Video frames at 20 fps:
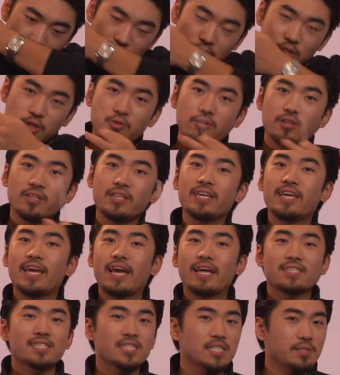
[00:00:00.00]
you really
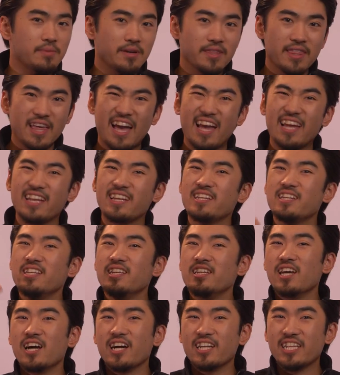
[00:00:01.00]
get some of that
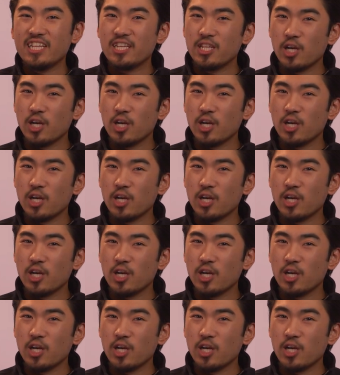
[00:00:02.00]
nutty